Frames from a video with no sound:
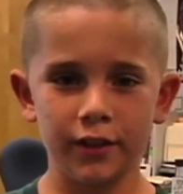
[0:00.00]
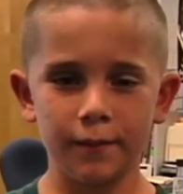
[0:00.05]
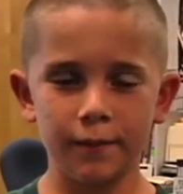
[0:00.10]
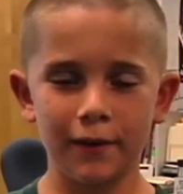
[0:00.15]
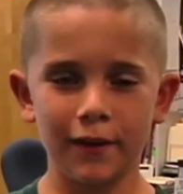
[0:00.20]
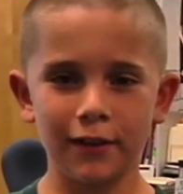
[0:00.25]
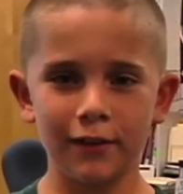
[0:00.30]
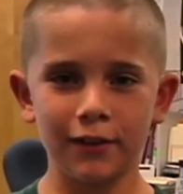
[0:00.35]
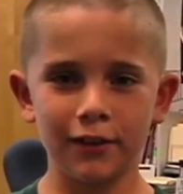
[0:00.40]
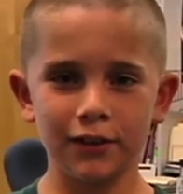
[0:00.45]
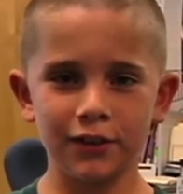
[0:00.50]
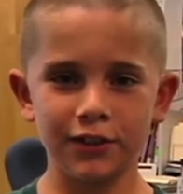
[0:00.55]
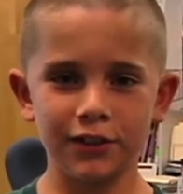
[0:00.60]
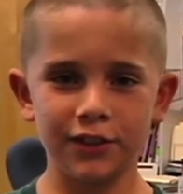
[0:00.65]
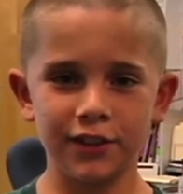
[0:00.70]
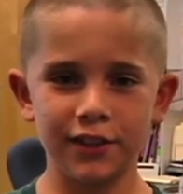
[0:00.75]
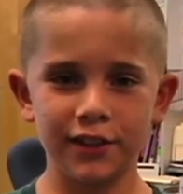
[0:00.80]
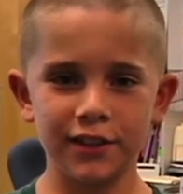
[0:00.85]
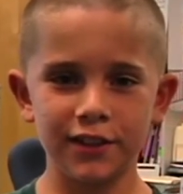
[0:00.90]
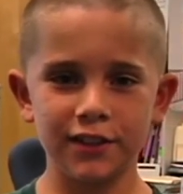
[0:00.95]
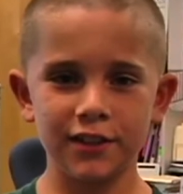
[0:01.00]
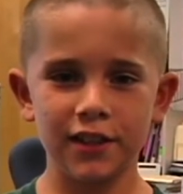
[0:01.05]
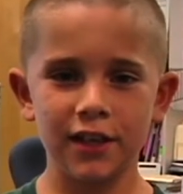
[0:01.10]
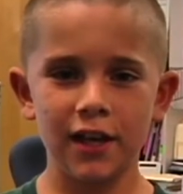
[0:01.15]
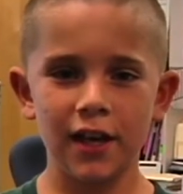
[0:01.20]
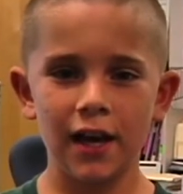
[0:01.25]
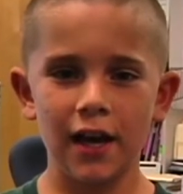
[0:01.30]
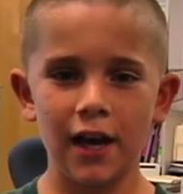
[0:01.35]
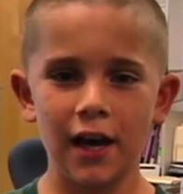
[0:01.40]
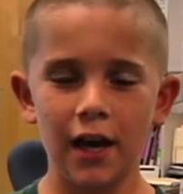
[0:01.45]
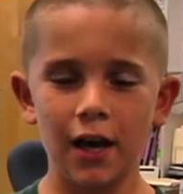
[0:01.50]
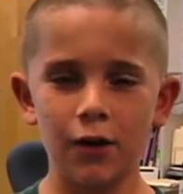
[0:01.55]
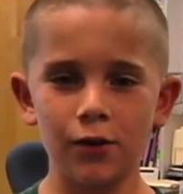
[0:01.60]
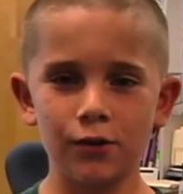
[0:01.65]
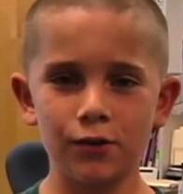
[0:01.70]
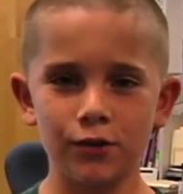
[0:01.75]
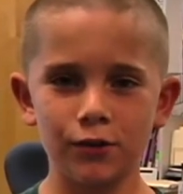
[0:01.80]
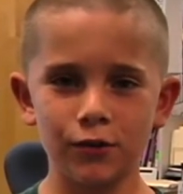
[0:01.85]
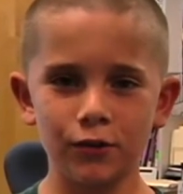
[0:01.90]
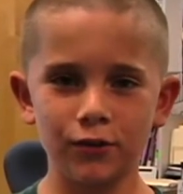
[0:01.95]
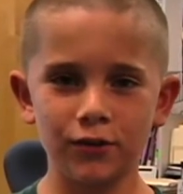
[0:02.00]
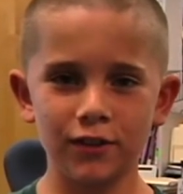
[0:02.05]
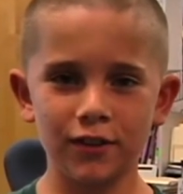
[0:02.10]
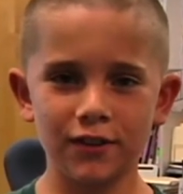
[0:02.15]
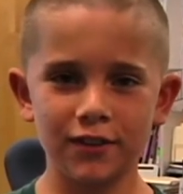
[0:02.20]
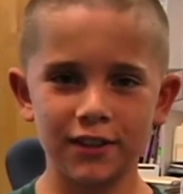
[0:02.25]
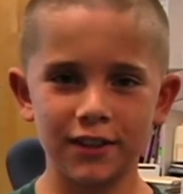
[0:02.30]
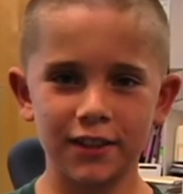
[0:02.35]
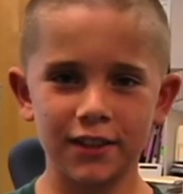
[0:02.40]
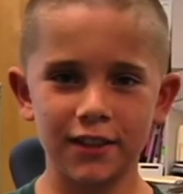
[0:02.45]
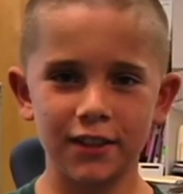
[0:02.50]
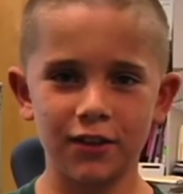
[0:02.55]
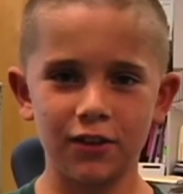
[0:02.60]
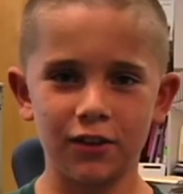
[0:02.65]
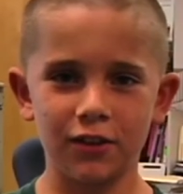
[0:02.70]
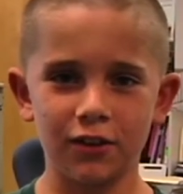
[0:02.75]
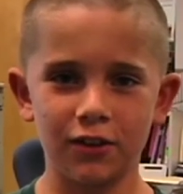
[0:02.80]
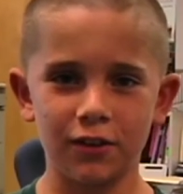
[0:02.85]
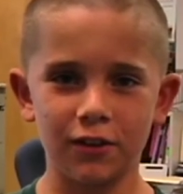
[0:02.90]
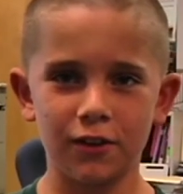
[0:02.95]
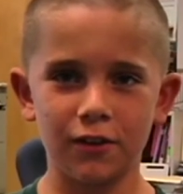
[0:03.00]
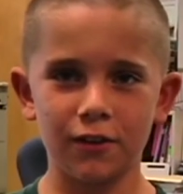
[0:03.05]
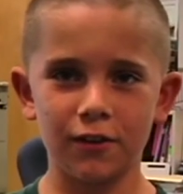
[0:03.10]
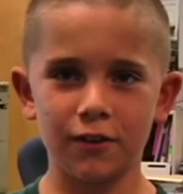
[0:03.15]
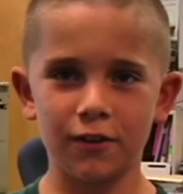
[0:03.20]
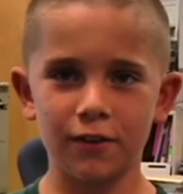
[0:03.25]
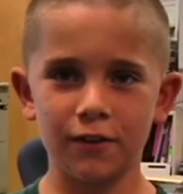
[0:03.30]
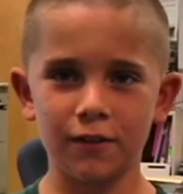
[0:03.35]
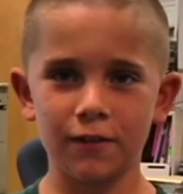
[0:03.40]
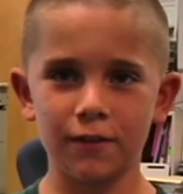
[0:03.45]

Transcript: My question is How cold does it get on Earth?